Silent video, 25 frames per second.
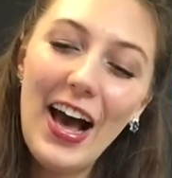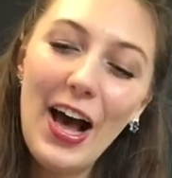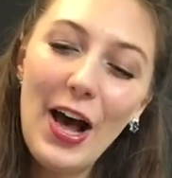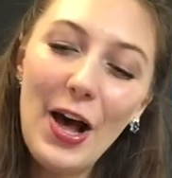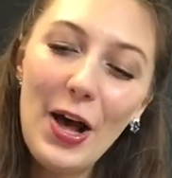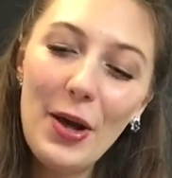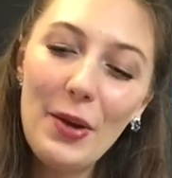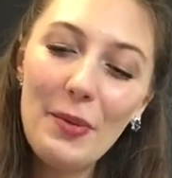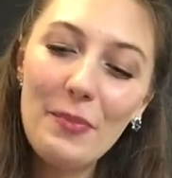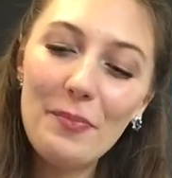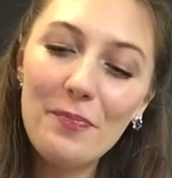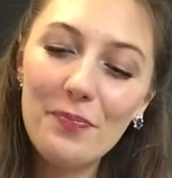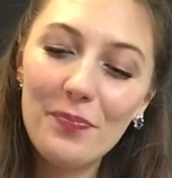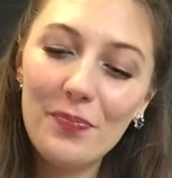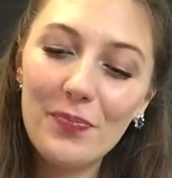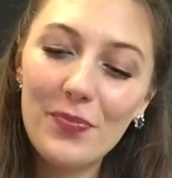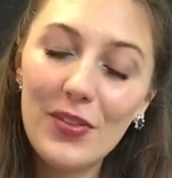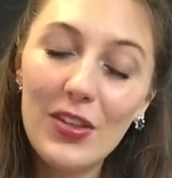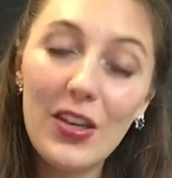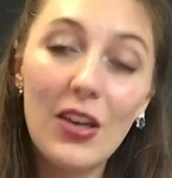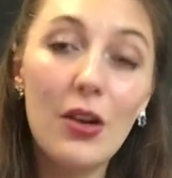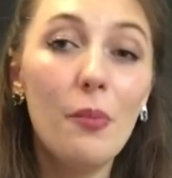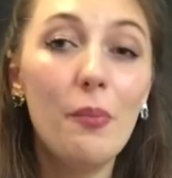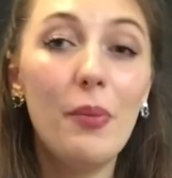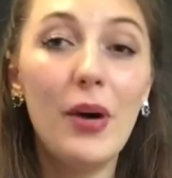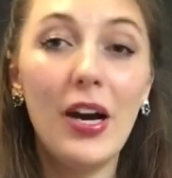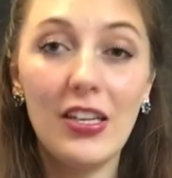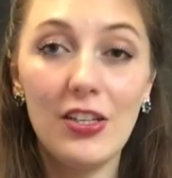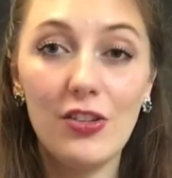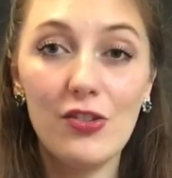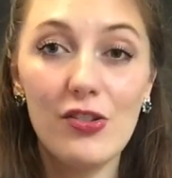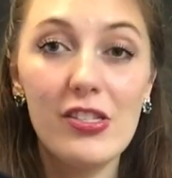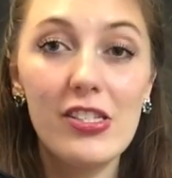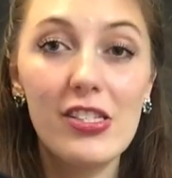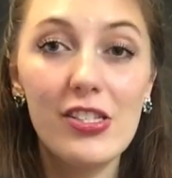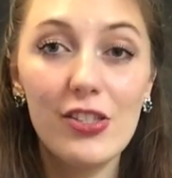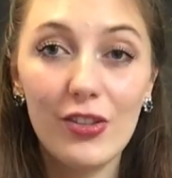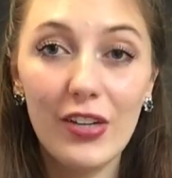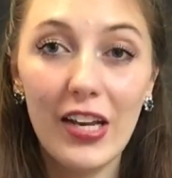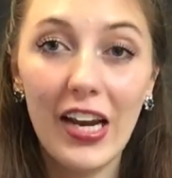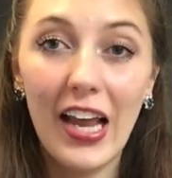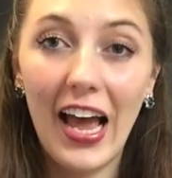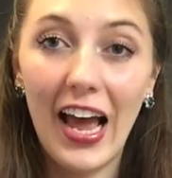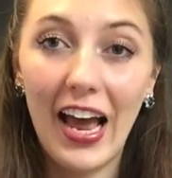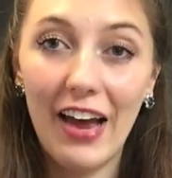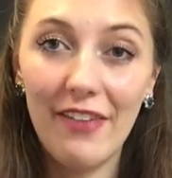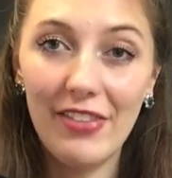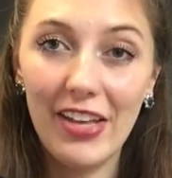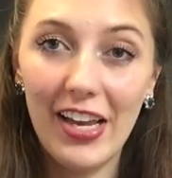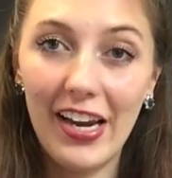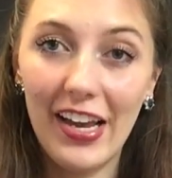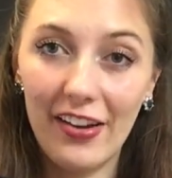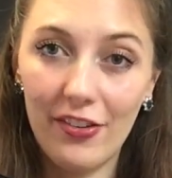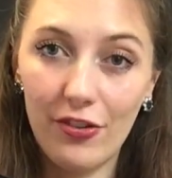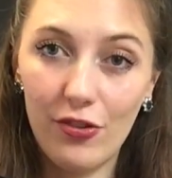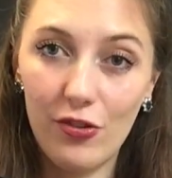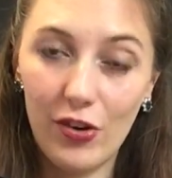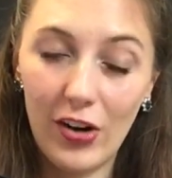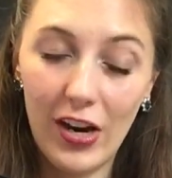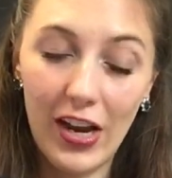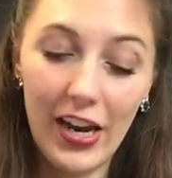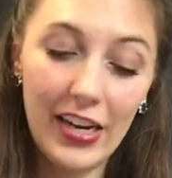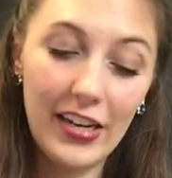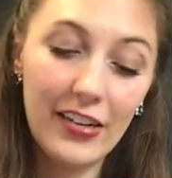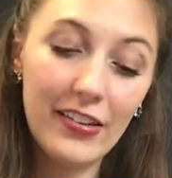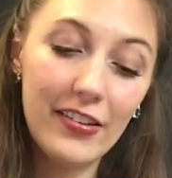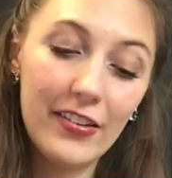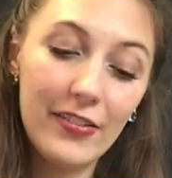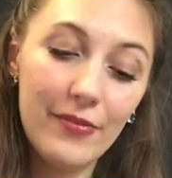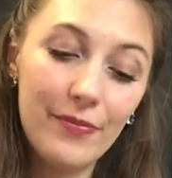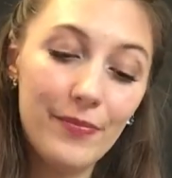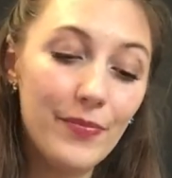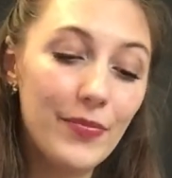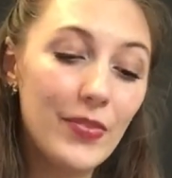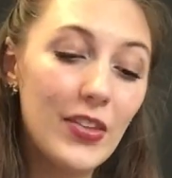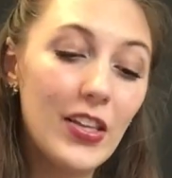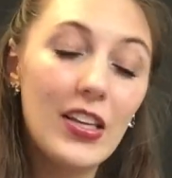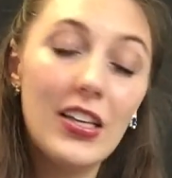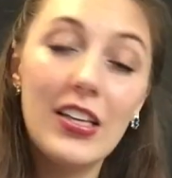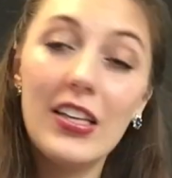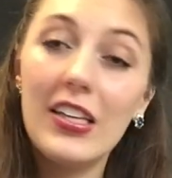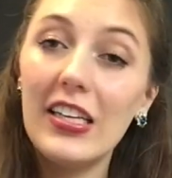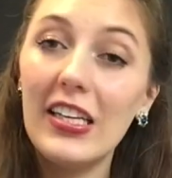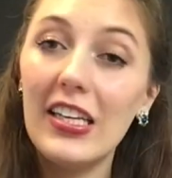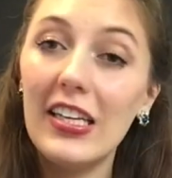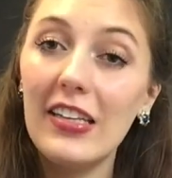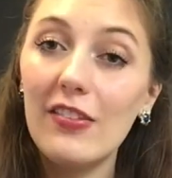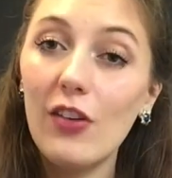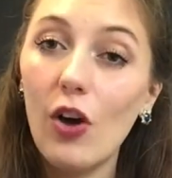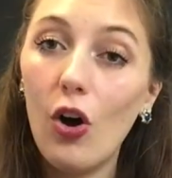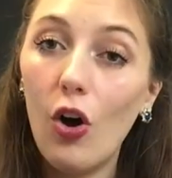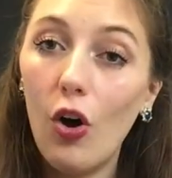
but you're still gonna have that extra height. It's